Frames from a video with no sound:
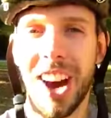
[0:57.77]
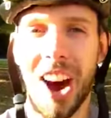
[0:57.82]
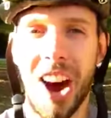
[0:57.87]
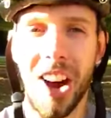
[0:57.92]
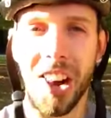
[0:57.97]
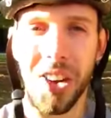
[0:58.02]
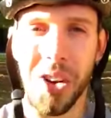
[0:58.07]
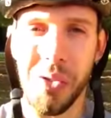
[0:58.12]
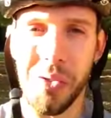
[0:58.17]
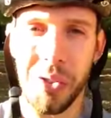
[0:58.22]

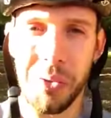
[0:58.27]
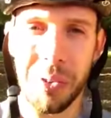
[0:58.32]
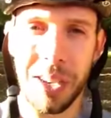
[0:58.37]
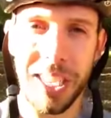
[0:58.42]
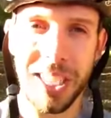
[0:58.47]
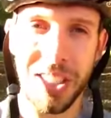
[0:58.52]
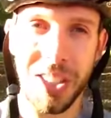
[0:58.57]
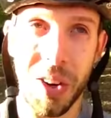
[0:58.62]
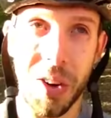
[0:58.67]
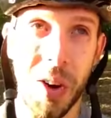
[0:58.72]
all over
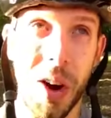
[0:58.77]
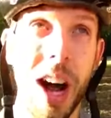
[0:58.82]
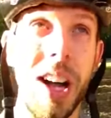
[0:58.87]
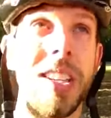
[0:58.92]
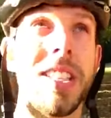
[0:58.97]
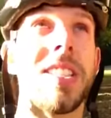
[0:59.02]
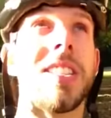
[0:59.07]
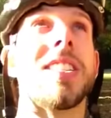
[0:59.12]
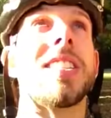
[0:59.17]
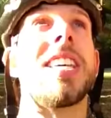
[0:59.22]
me, so I'll
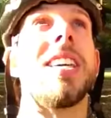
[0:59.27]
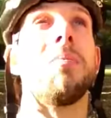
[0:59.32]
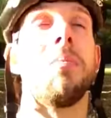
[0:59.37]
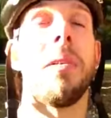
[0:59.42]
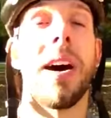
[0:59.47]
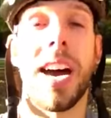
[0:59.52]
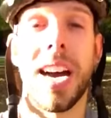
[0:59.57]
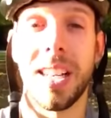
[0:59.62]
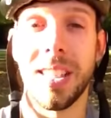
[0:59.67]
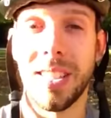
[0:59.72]
just keep
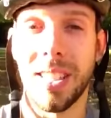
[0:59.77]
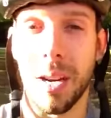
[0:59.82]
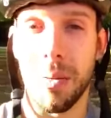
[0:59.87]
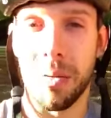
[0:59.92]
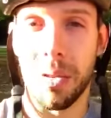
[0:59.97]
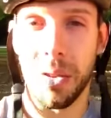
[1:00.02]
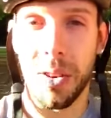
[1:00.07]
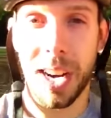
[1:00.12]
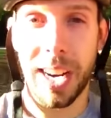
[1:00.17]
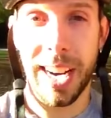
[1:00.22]
my heads up
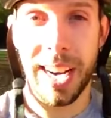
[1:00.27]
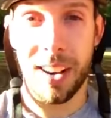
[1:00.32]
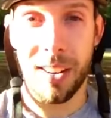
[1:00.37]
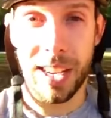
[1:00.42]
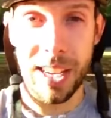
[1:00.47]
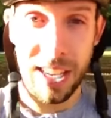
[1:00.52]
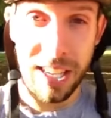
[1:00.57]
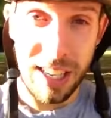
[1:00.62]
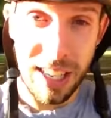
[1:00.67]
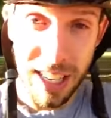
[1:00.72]
for right now
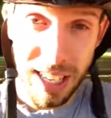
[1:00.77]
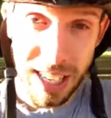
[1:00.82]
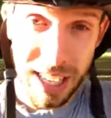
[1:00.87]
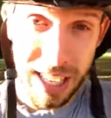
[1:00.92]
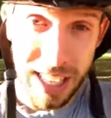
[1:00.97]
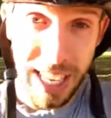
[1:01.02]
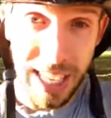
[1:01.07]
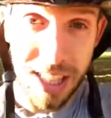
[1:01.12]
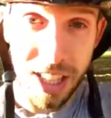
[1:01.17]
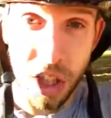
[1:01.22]
and
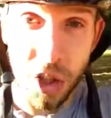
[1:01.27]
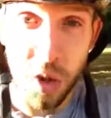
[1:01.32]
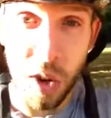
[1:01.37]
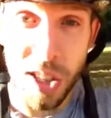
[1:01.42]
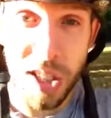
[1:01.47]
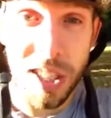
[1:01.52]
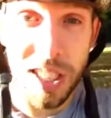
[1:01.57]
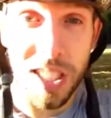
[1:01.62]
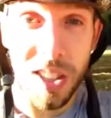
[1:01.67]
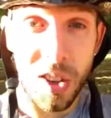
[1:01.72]
got the
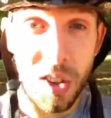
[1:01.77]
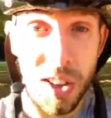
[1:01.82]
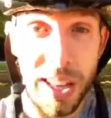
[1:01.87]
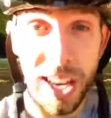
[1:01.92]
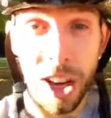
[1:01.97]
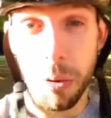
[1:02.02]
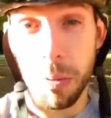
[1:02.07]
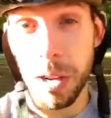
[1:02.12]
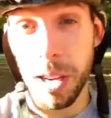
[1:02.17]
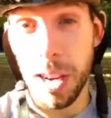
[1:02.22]
trusty old
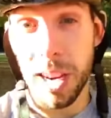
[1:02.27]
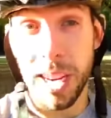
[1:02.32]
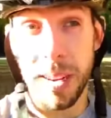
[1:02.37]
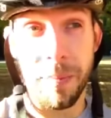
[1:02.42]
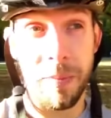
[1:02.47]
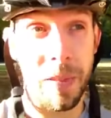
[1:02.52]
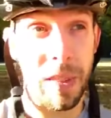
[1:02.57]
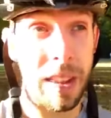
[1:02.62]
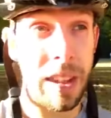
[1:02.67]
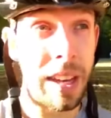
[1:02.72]
helmet
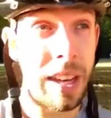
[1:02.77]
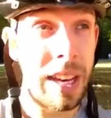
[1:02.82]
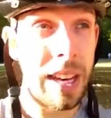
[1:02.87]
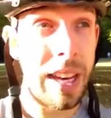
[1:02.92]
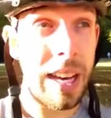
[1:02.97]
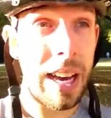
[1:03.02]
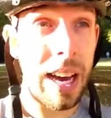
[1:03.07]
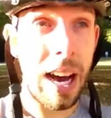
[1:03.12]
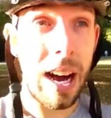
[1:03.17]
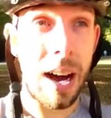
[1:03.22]

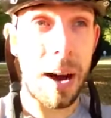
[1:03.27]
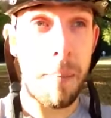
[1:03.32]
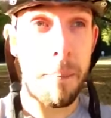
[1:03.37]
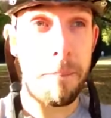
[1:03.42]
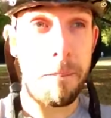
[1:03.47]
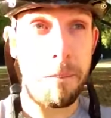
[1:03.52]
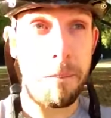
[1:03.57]
on.